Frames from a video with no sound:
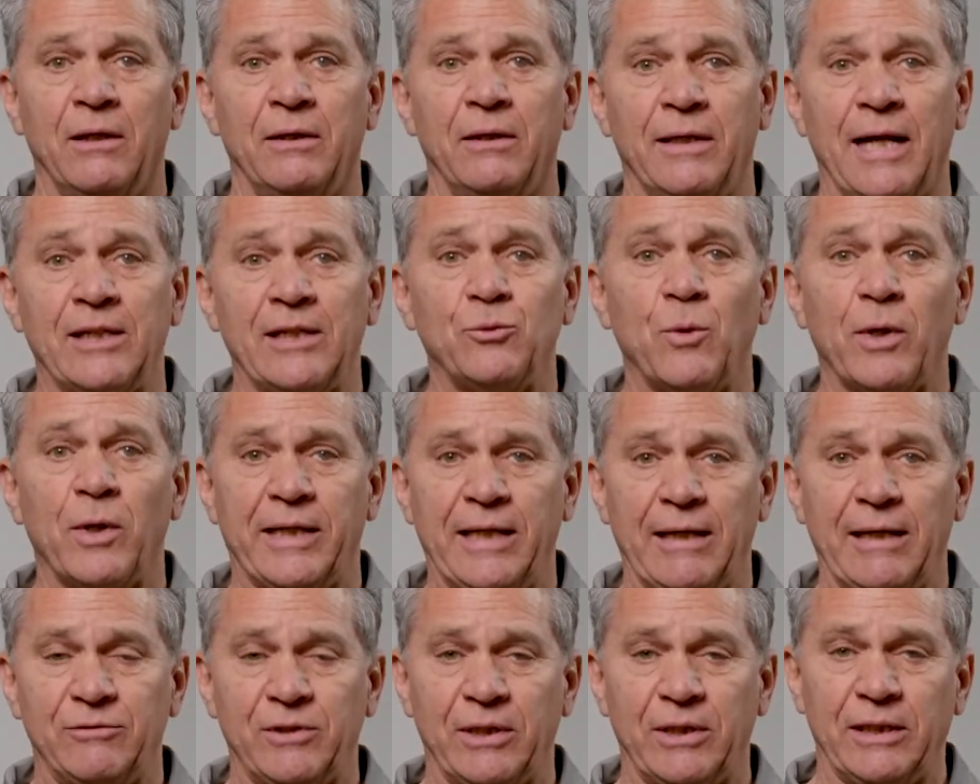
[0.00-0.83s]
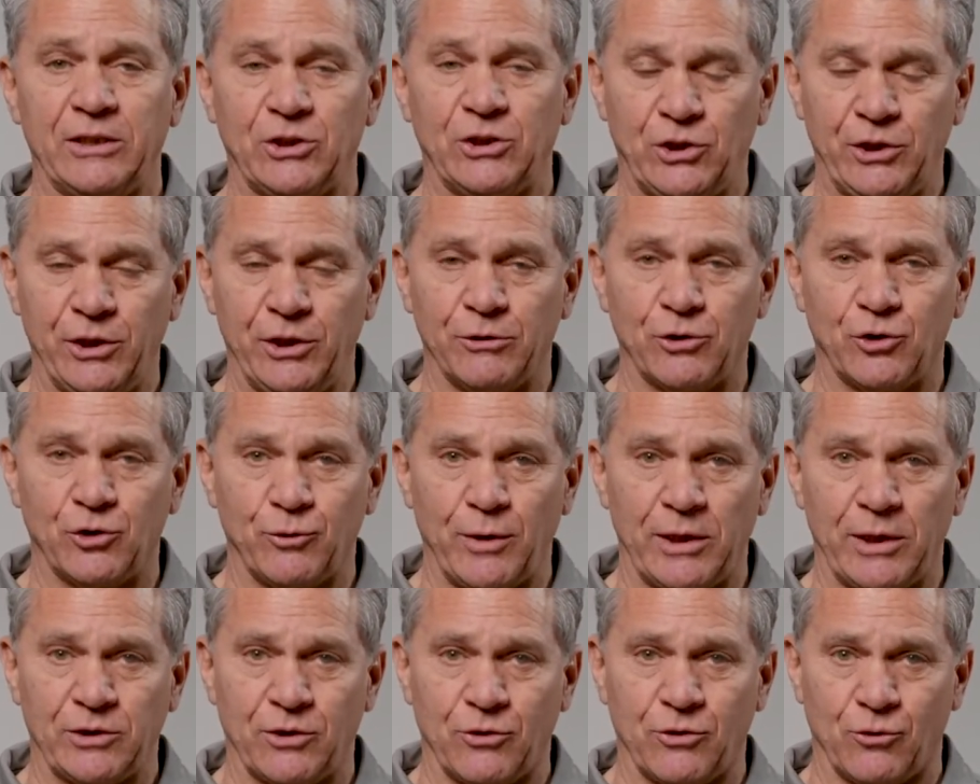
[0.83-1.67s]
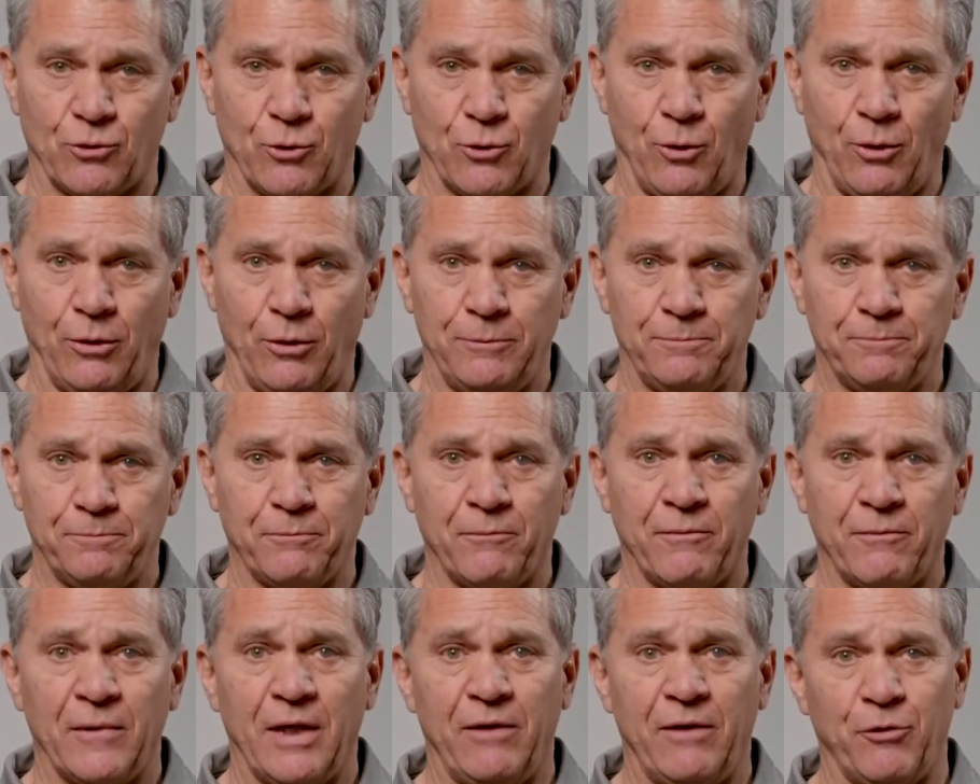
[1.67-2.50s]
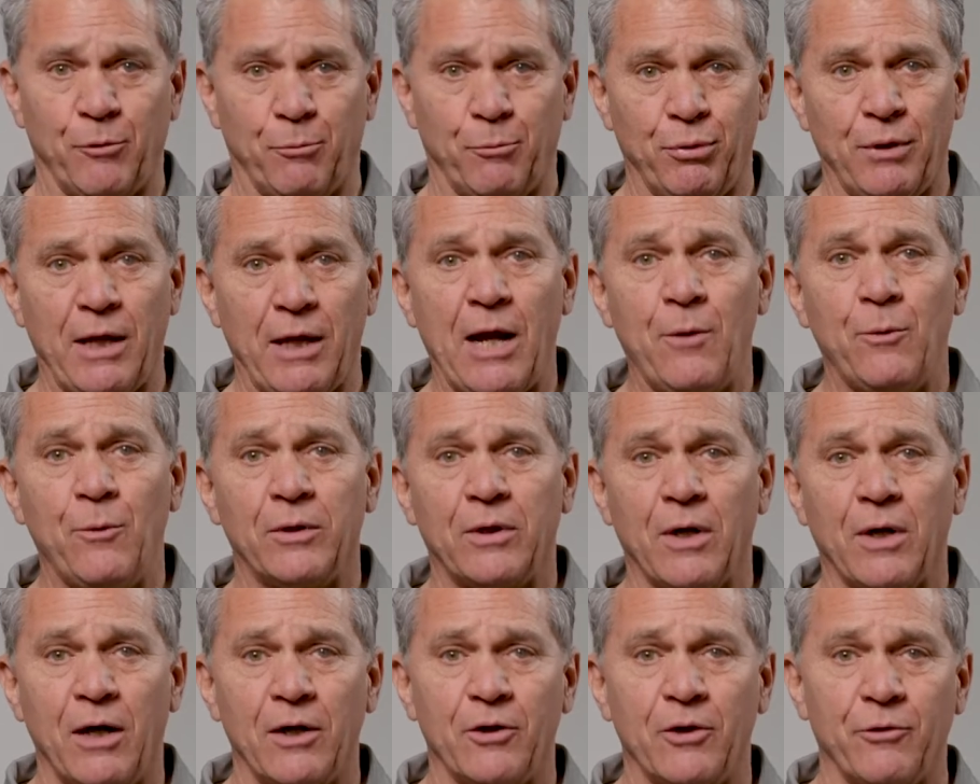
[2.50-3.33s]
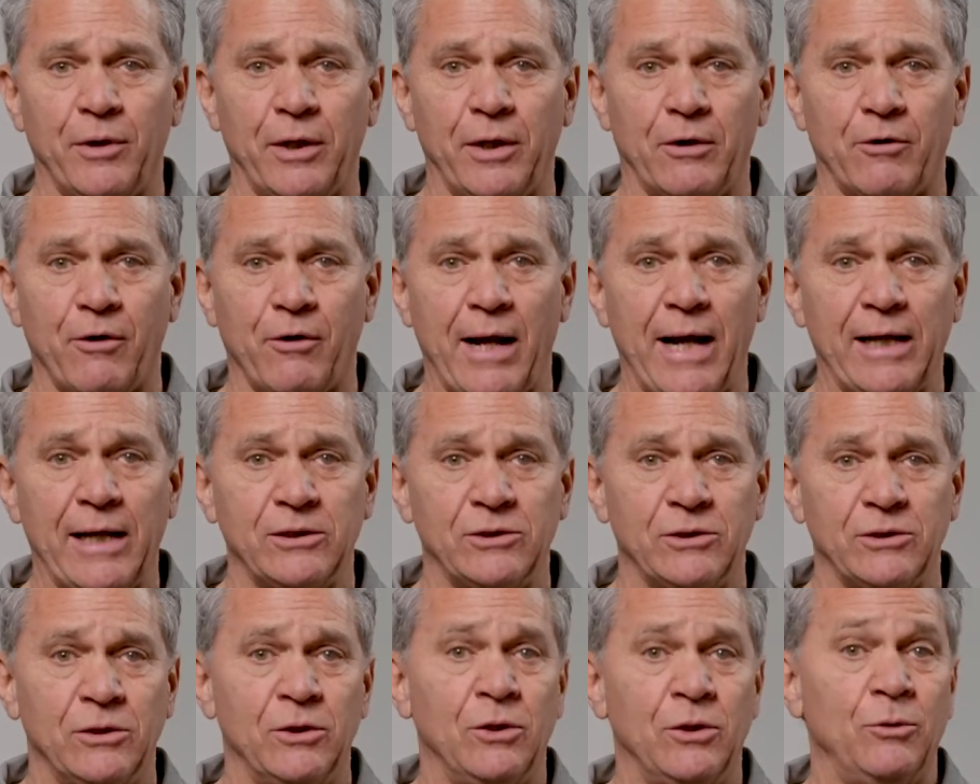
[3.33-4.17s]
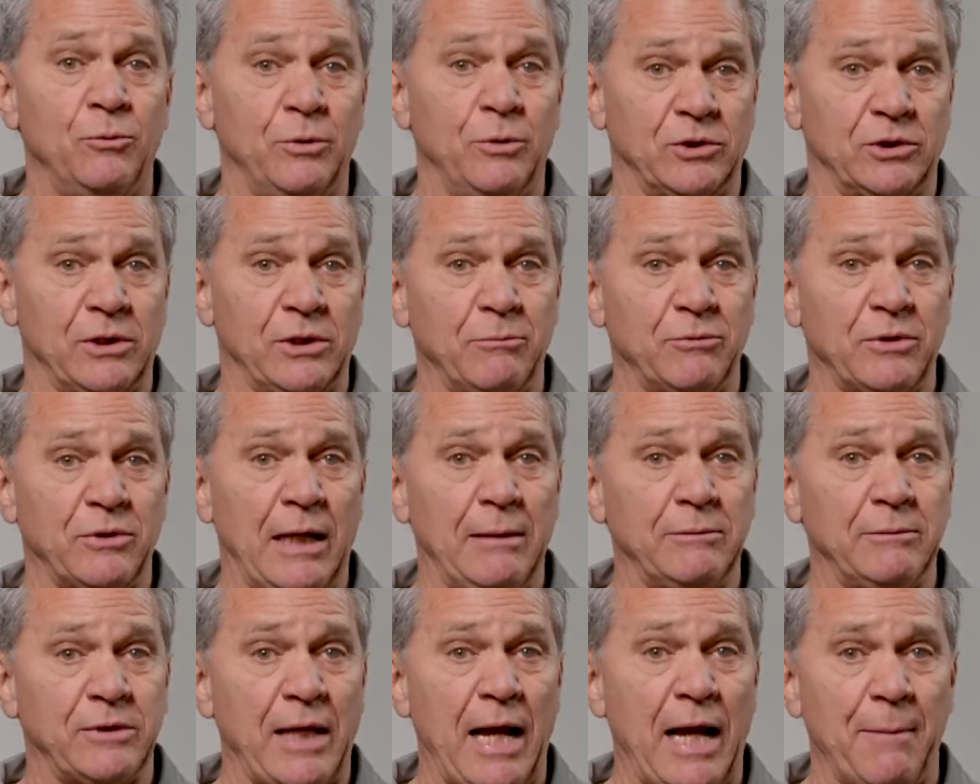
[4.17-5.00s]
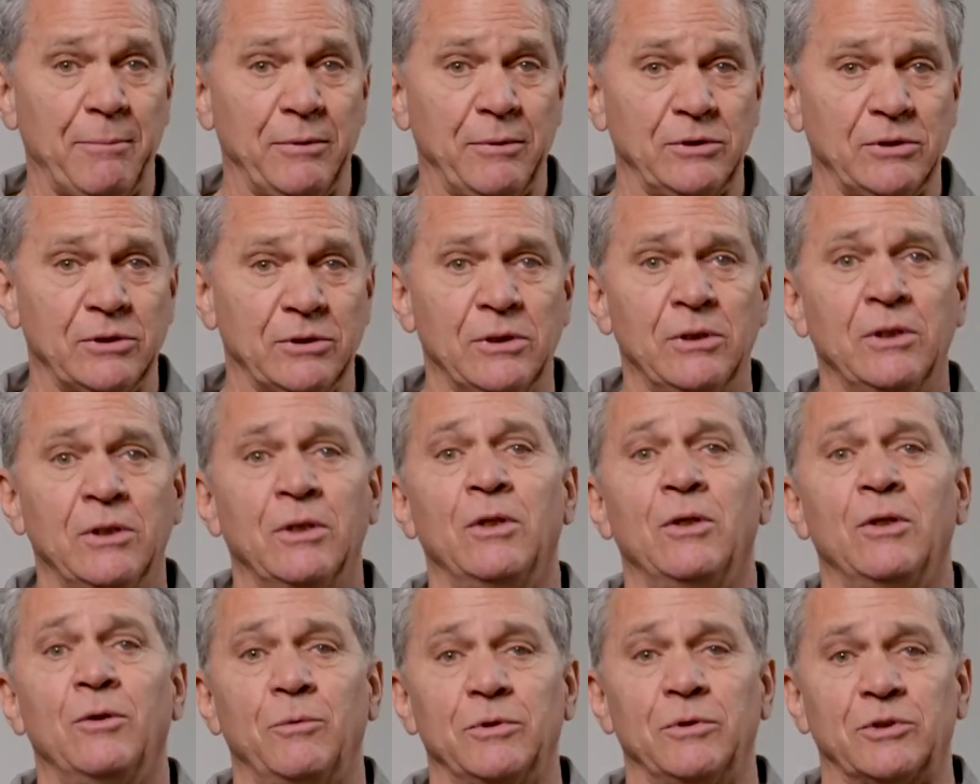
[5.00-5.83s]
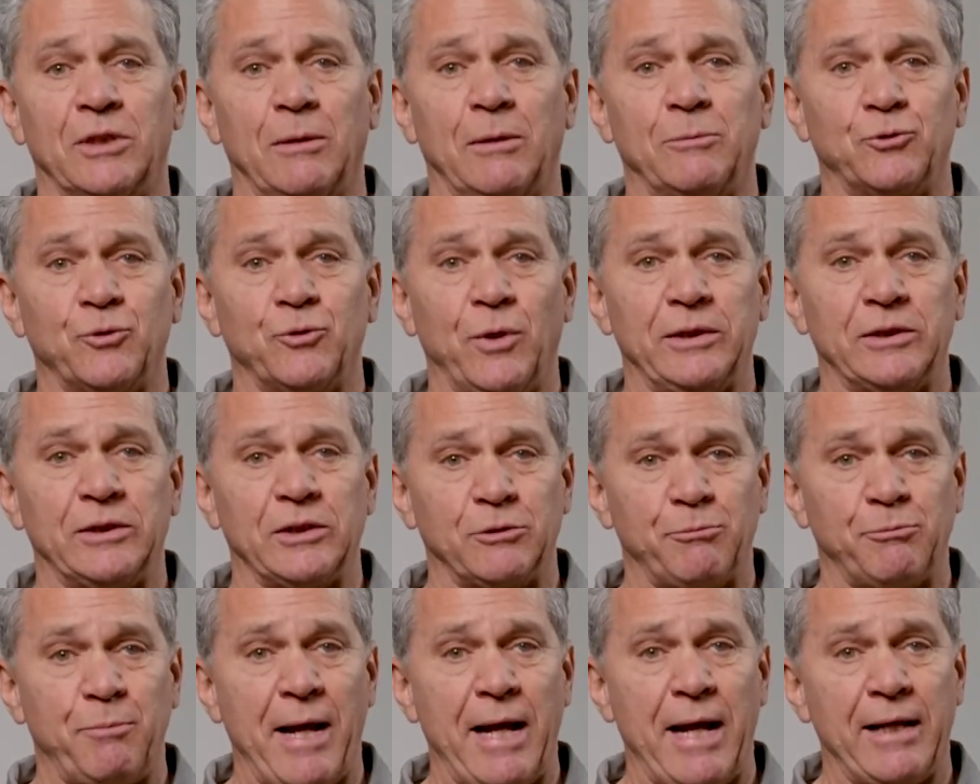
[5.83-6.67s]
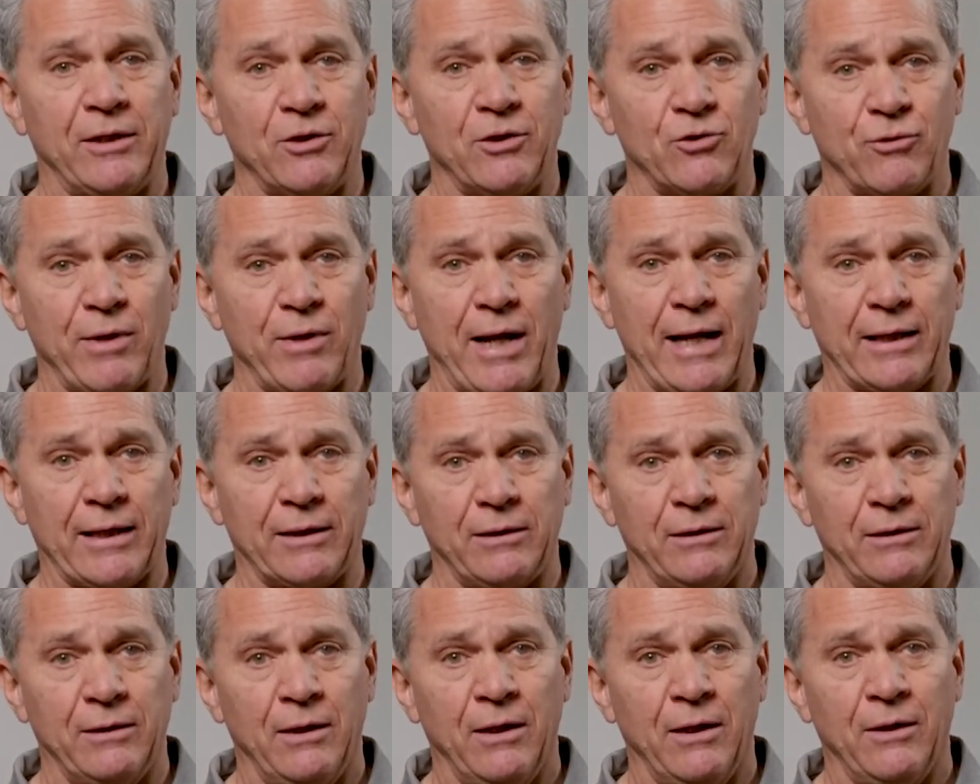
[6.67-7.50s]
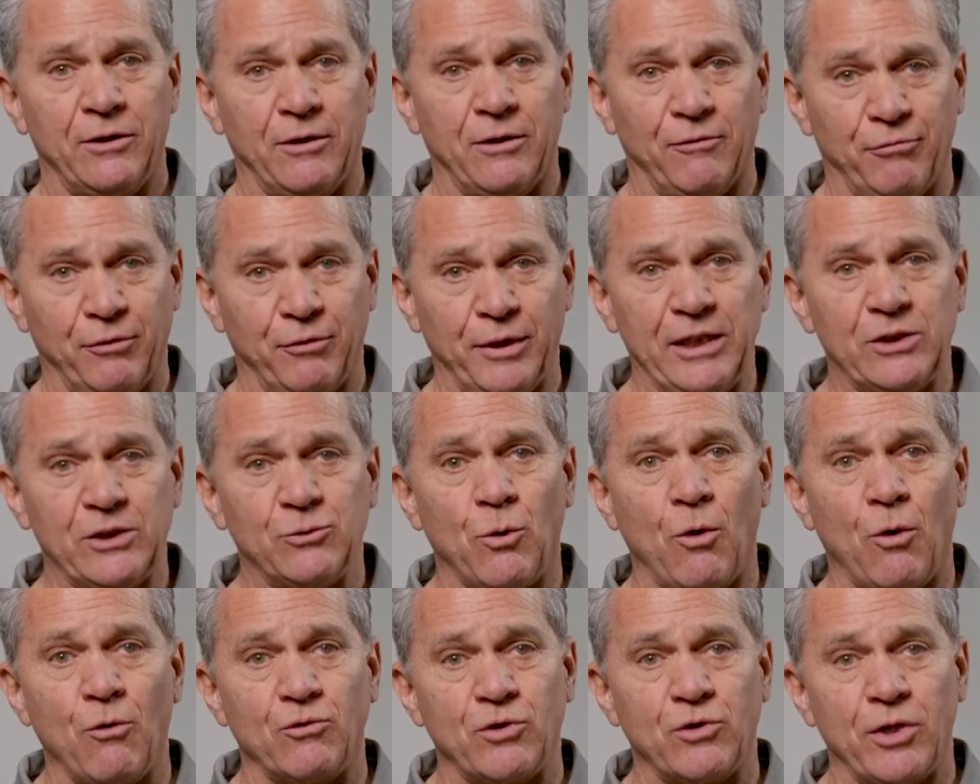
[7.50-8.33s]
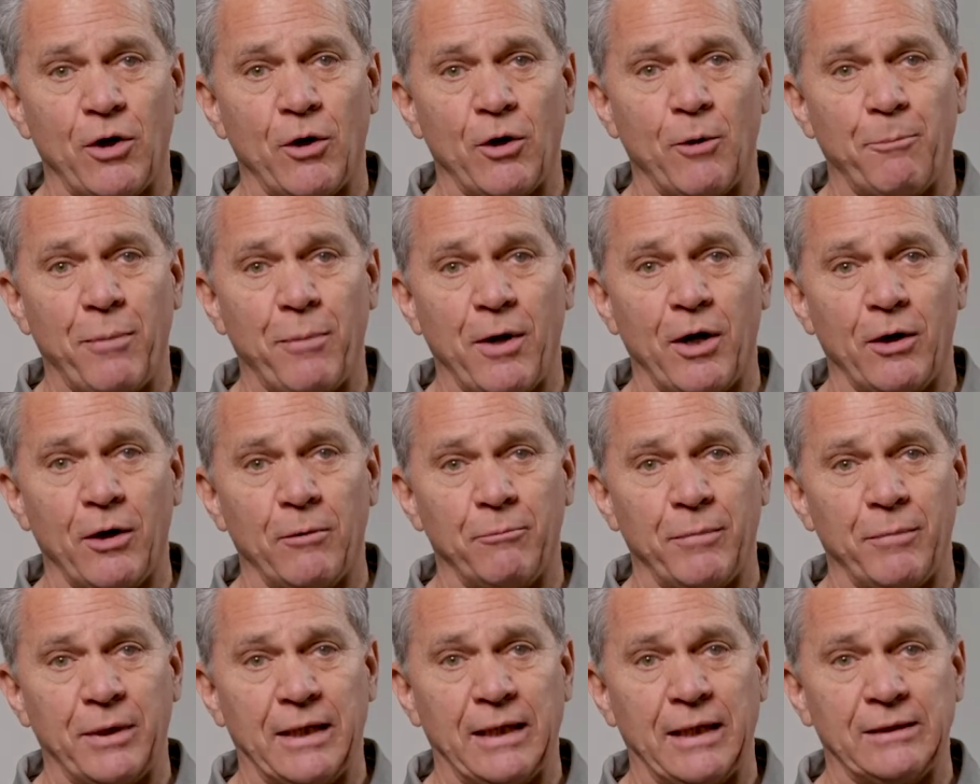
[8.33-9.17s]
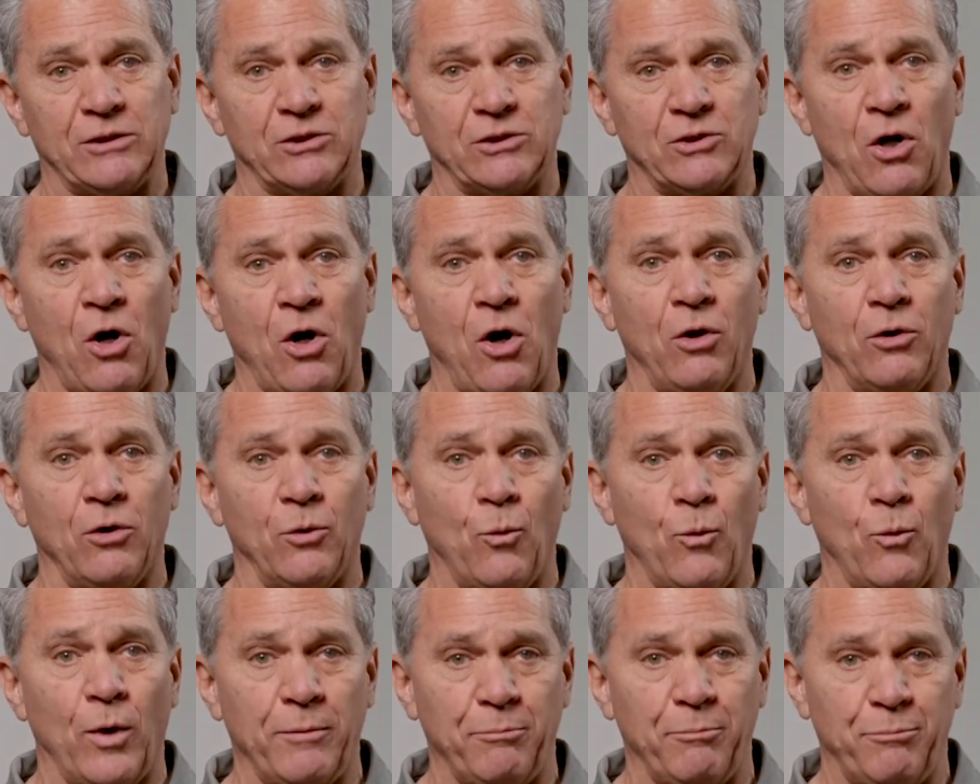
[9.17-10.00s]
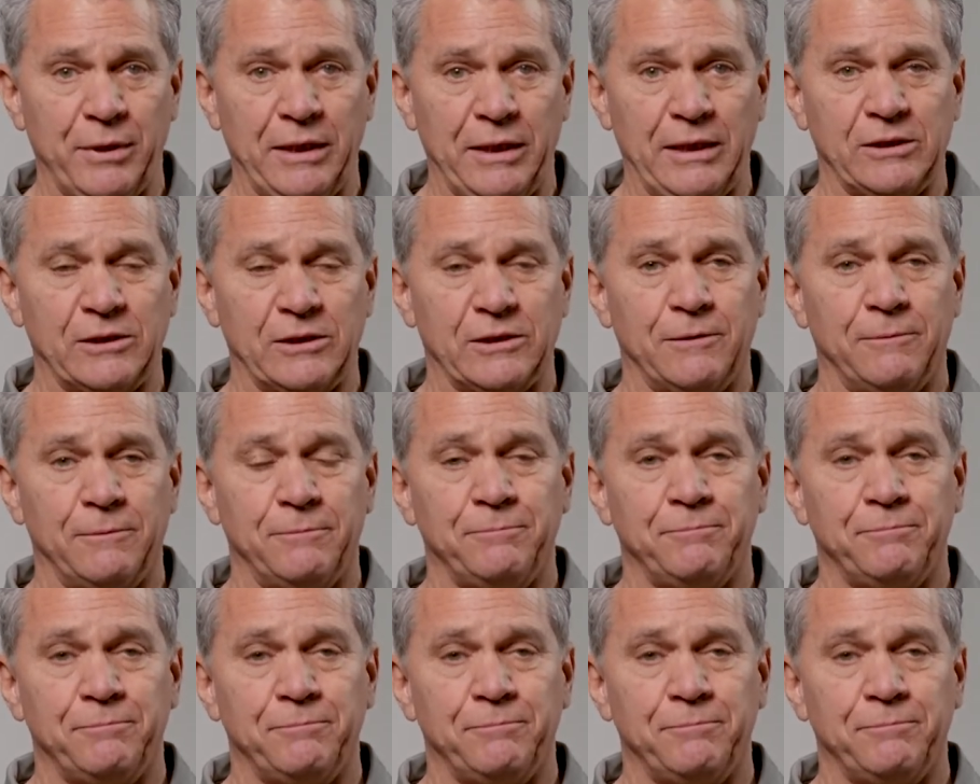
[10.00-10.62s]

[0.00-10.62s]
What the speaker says: That's what gives it its shear stress control. If your plywood concrete cracks, which sometimes happens when substrates expand and contract, the fleece won't tear apart because it's all in one piece.